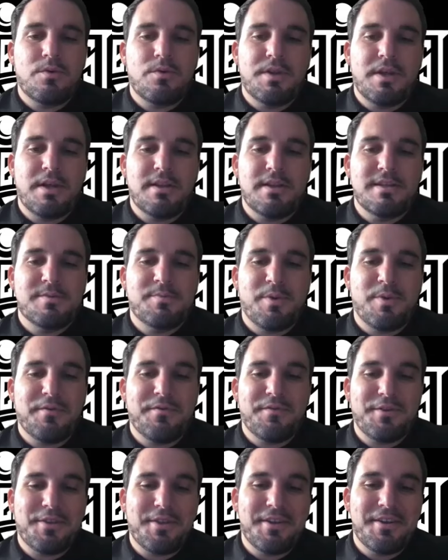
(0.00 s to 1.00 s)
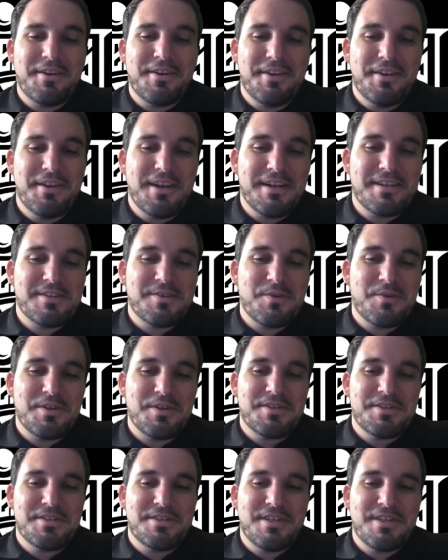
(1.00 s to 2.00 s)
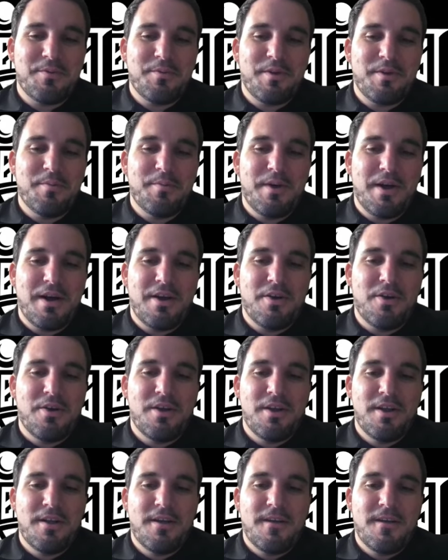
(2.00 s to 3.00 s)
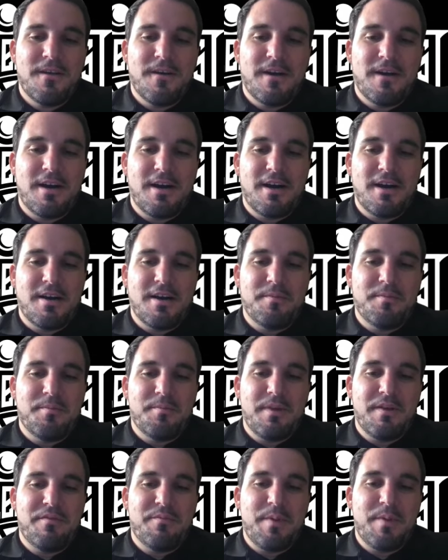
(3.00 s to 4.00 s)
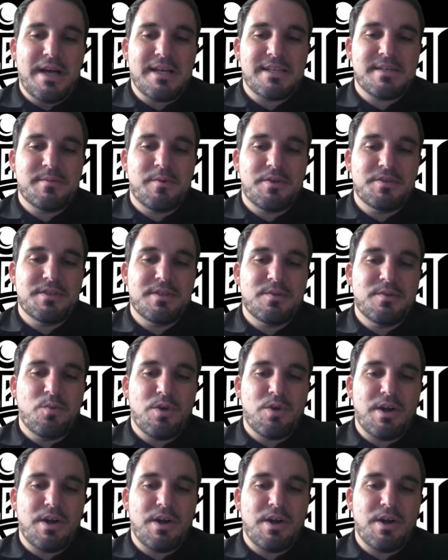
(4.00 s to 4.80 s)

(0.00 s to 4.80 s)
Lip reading: Well, that leads perfectly into the next question. Tell me about if basketball didn't